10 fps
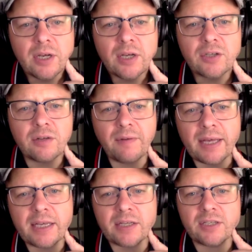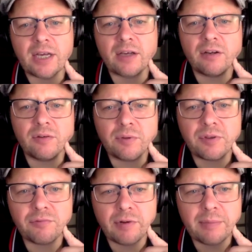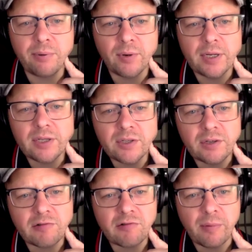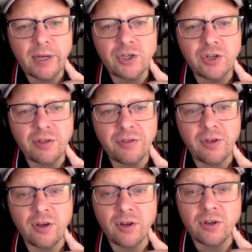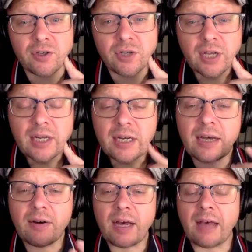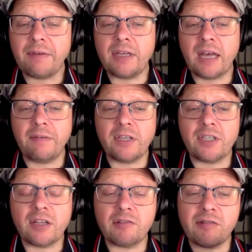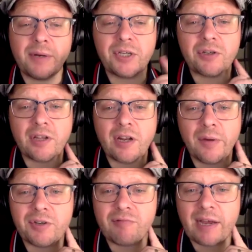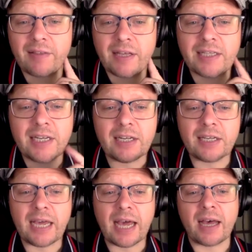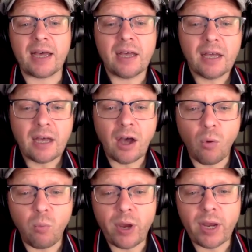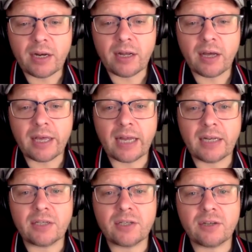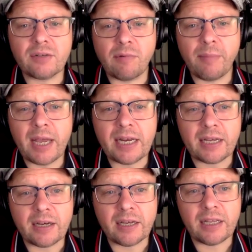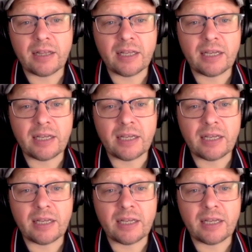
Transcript: Slovakia second with 3 points, and Croatia third. Now, having said that Croatia are the lowest ranked, they did get a win against Romania in